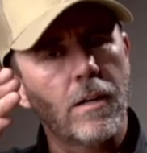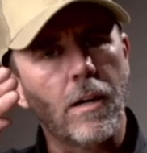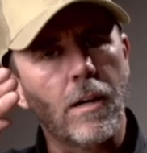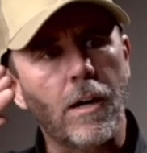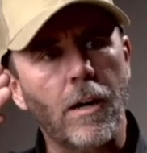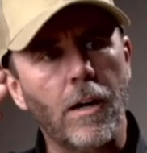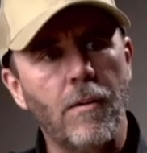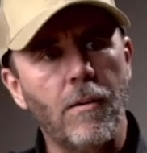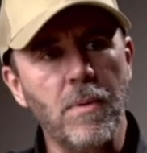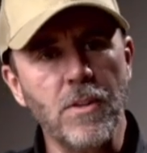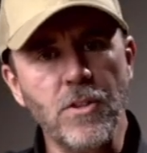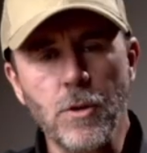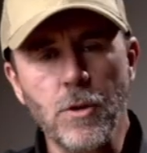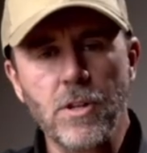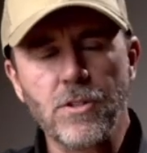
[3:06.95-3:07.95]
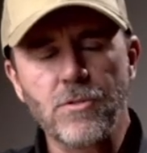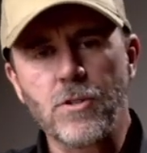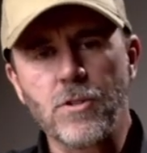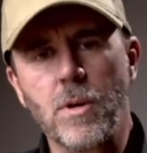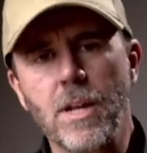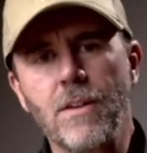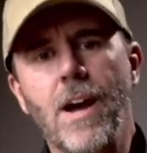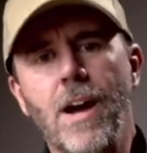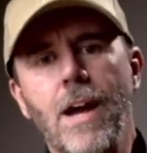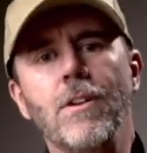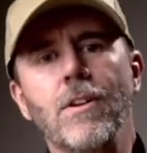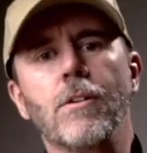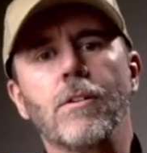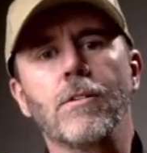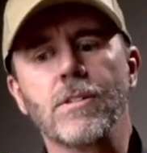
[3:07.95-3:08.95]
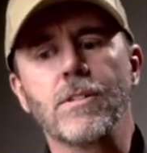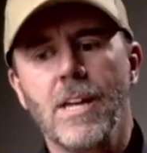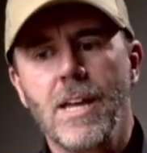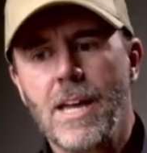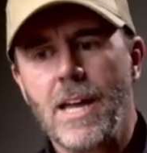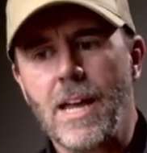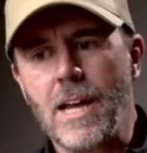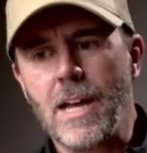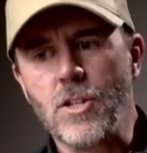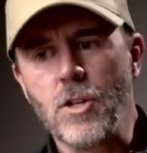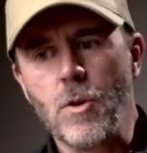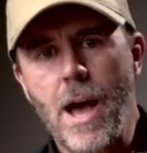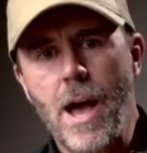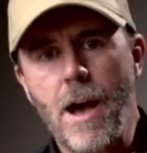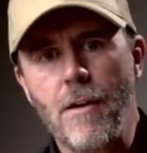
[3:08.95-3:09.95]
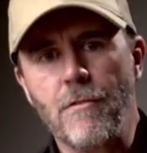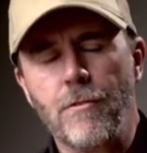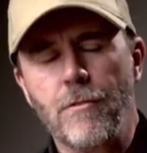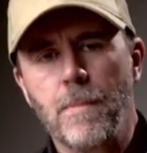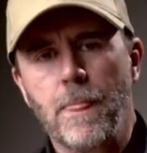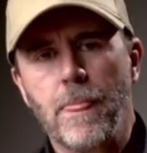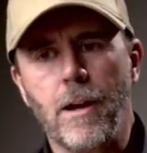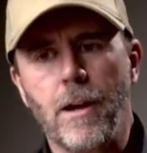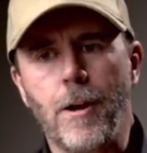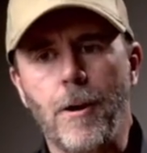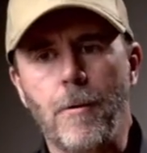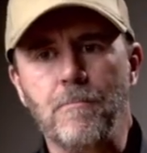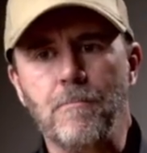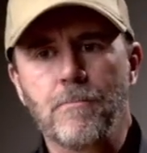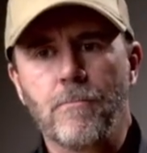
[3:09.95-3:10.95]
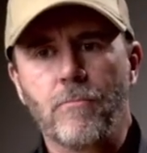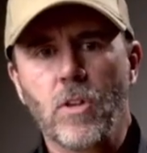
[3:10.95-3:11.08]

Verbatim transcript: uh, have been doing this for 25 years and you have um,